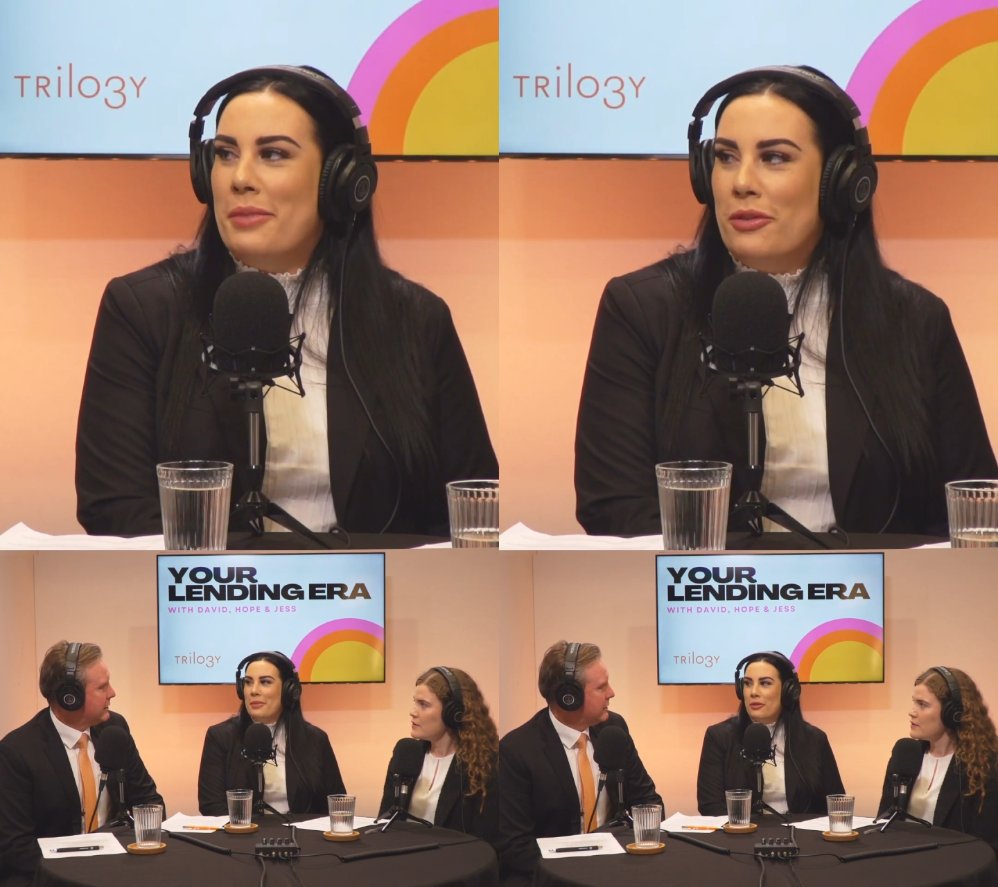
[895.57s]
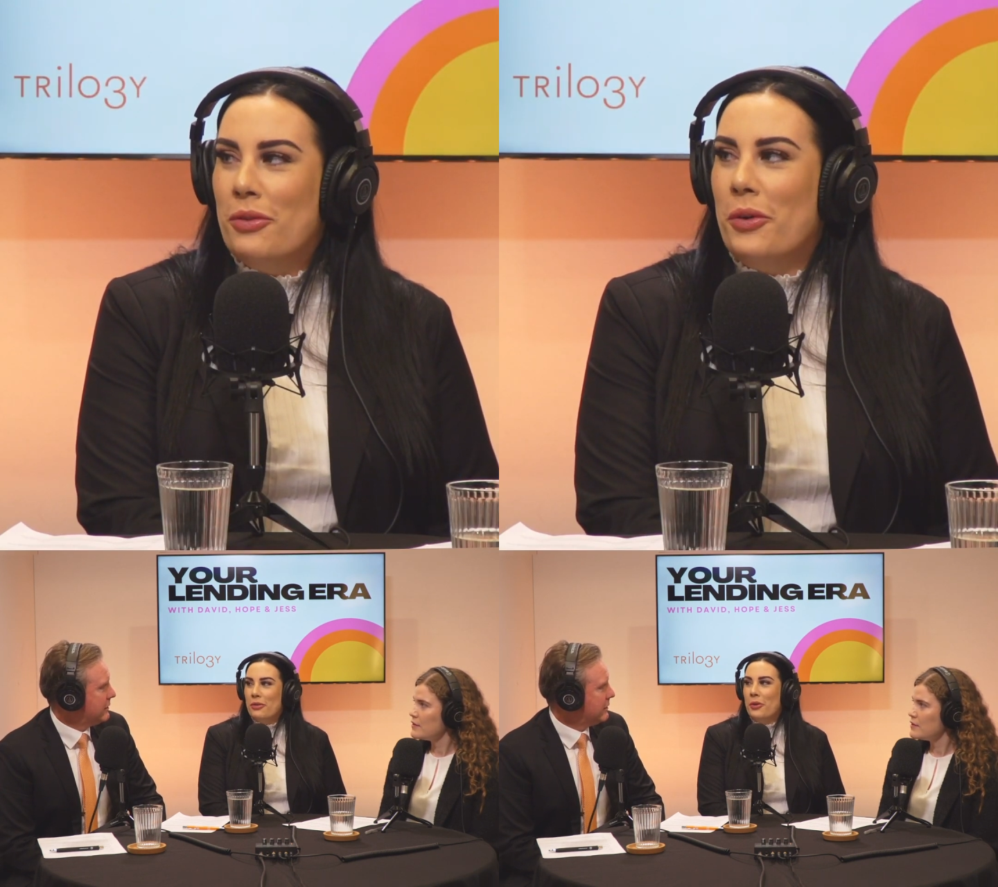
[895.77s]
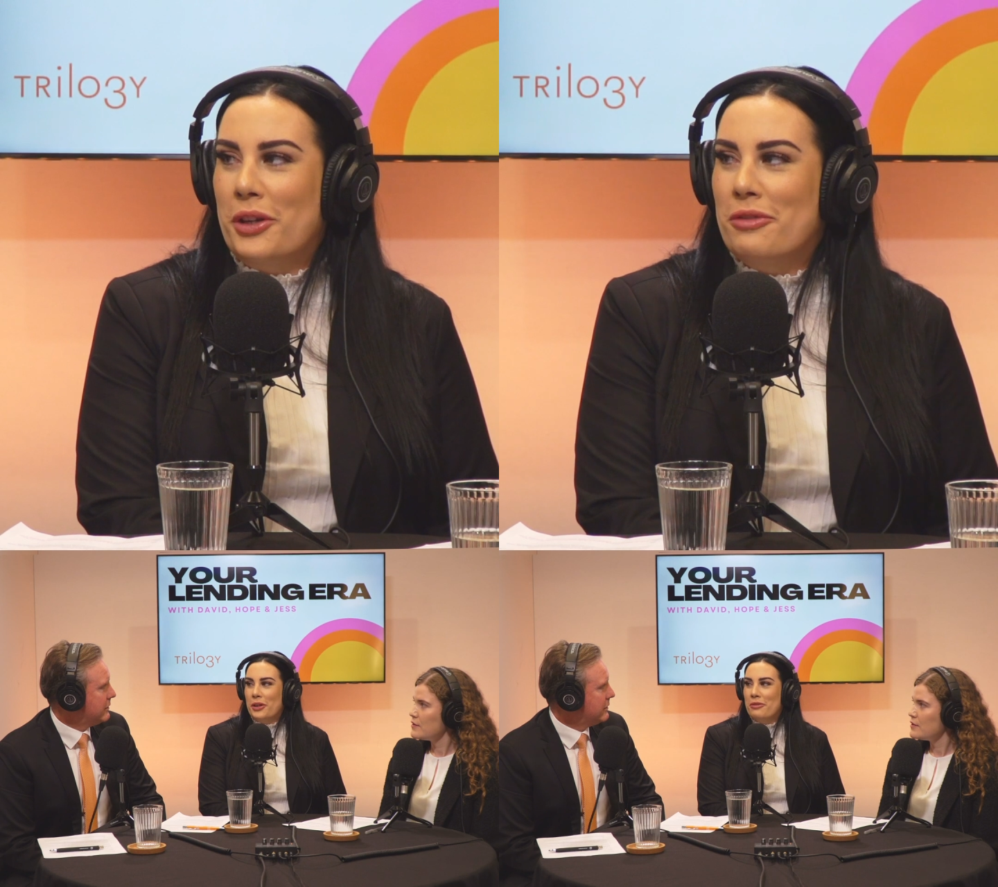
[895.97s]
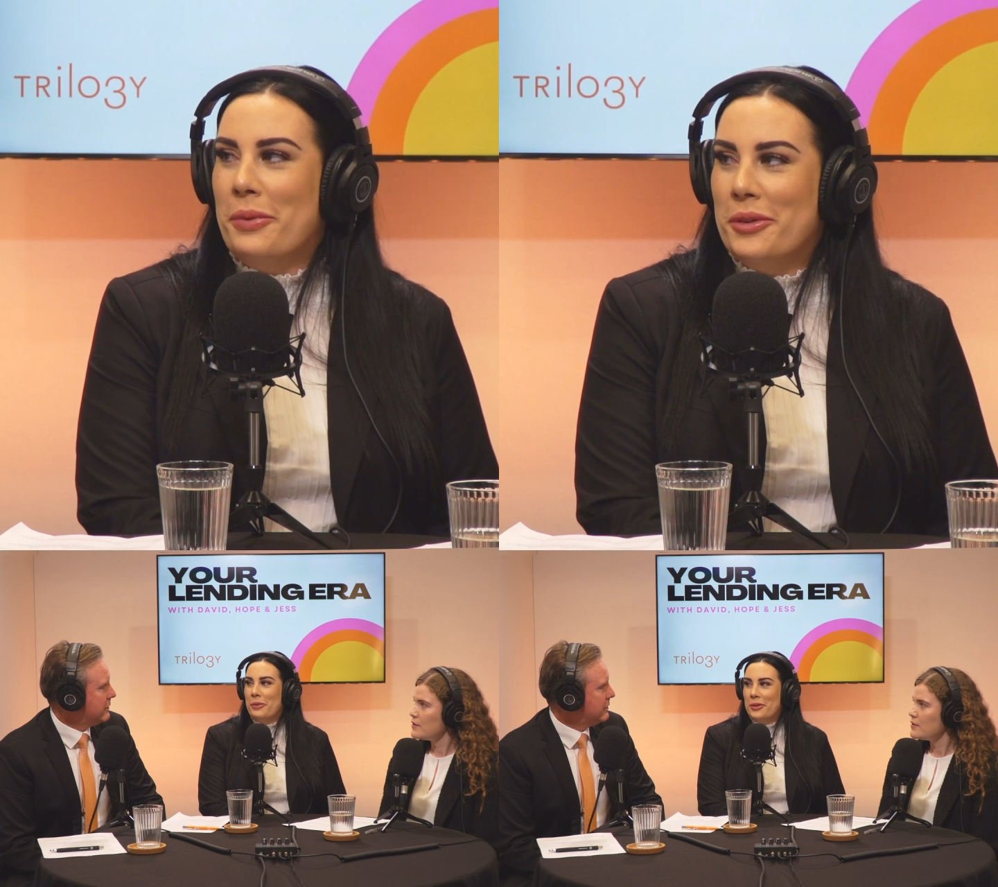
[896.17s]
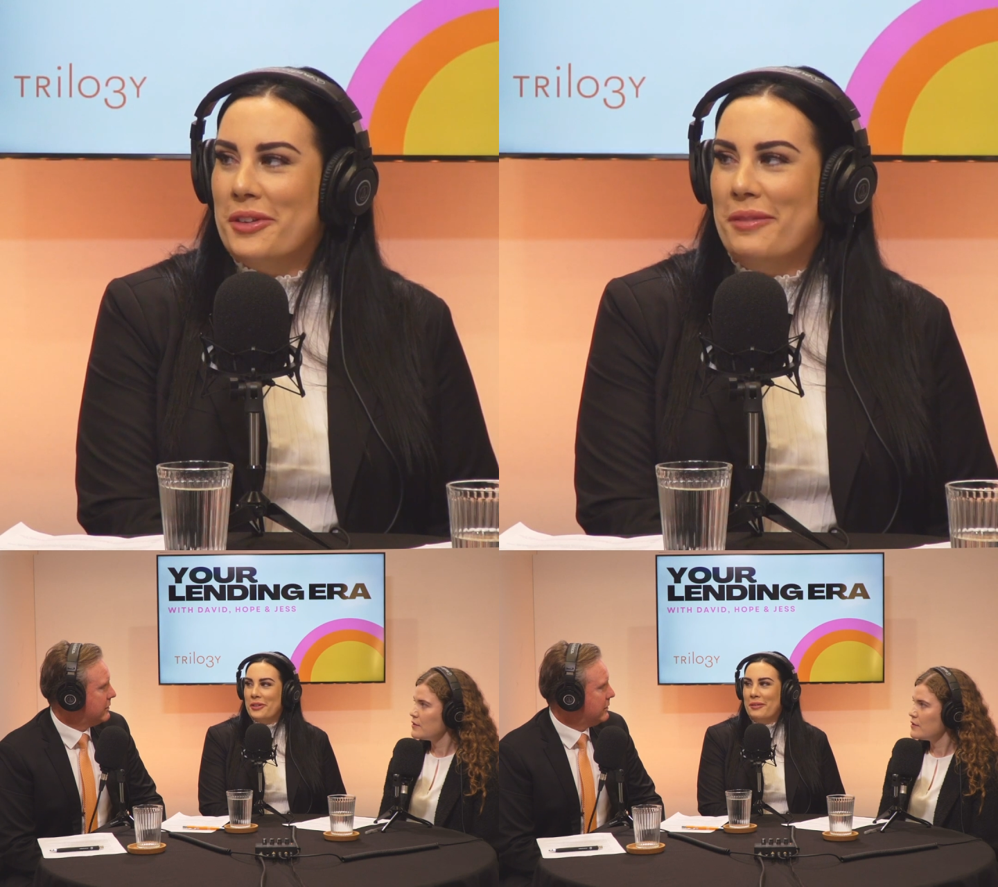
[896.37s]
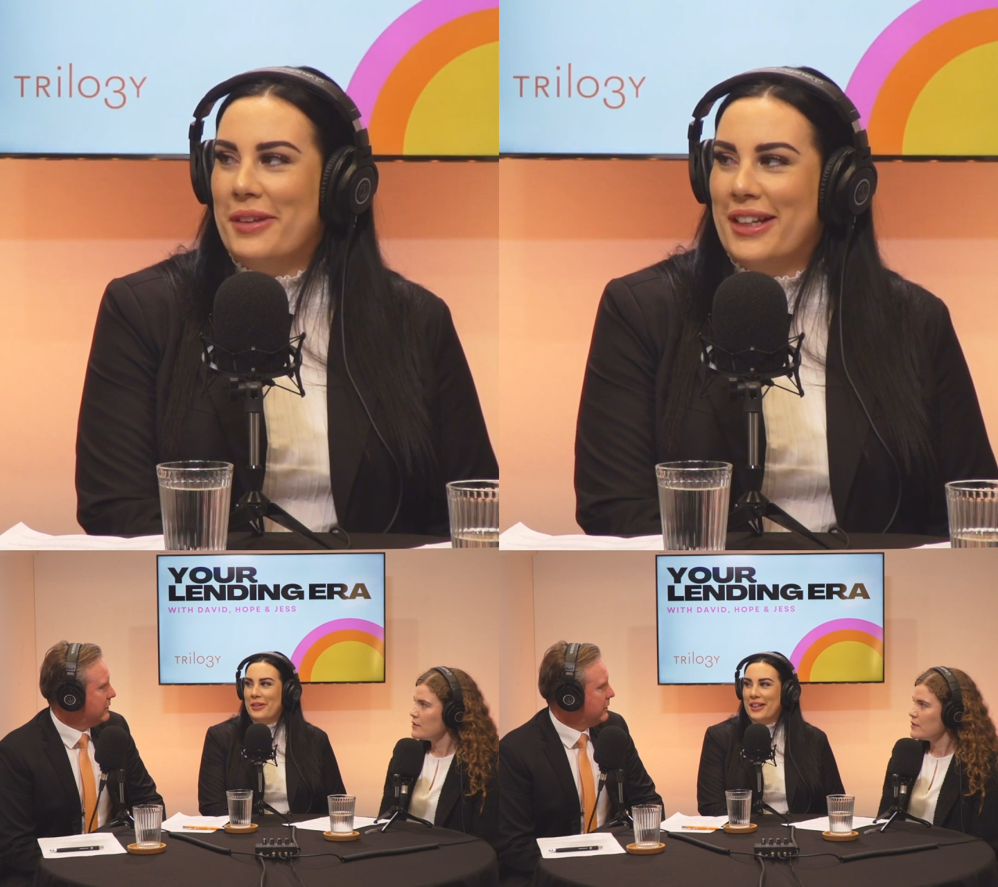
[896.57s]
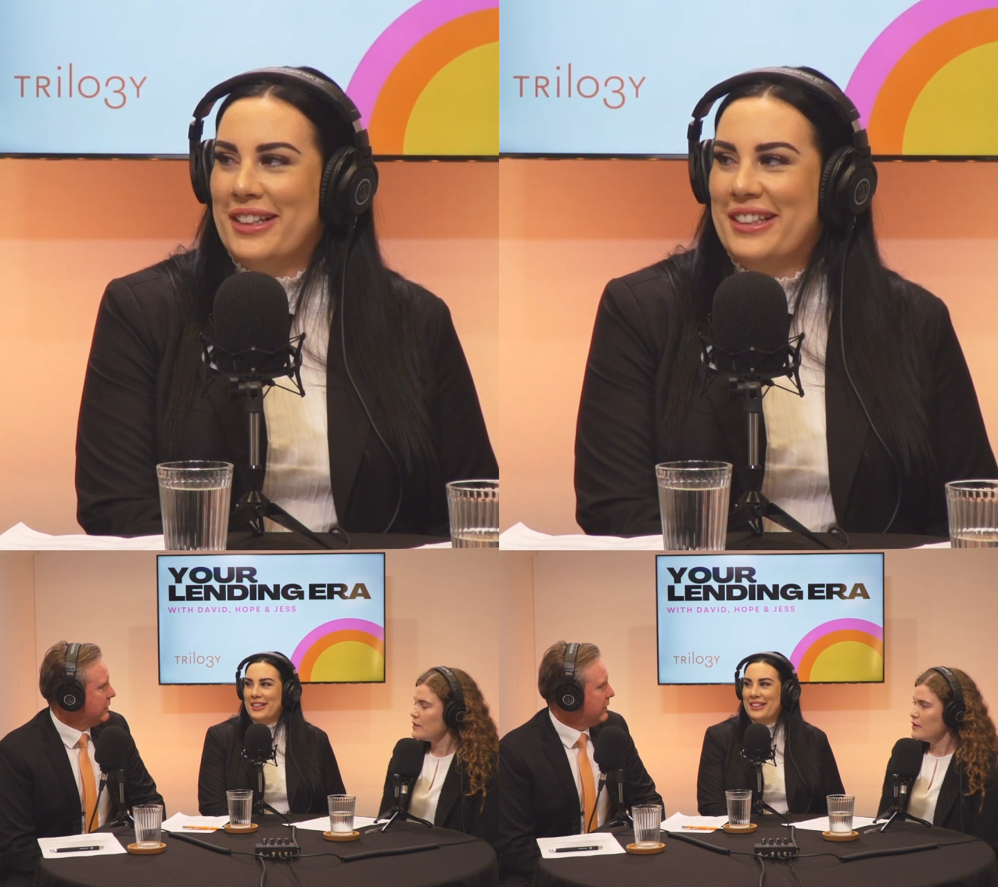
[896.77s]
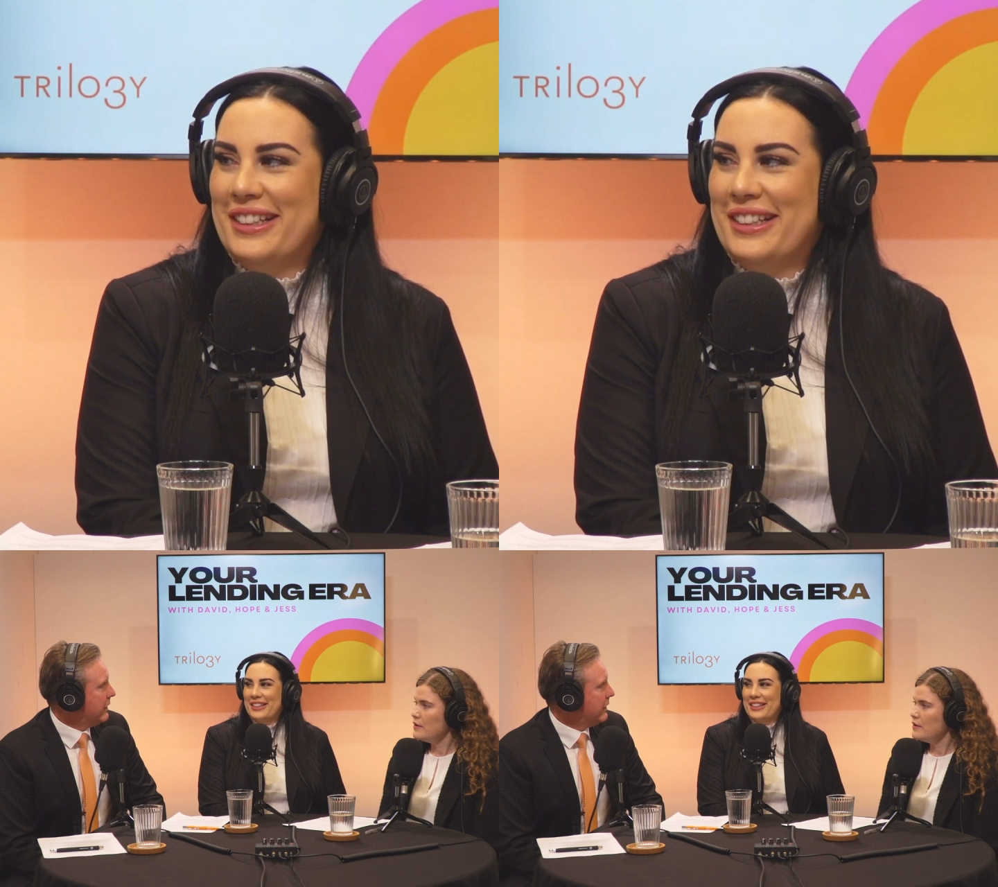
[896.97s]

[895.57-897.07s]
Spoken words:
before you've bought something.